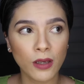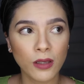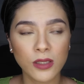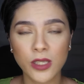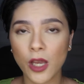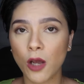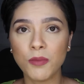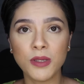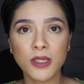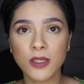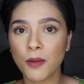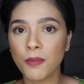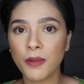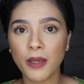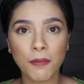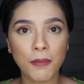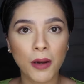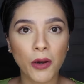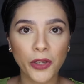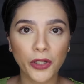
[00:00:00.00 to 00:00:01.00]
Tell me something
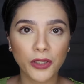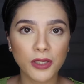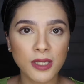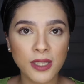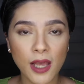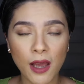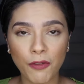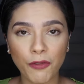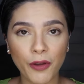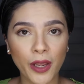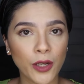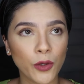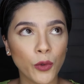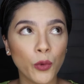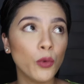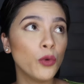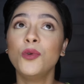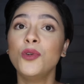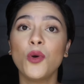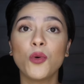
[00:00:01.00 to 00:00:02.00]
about yourself. And who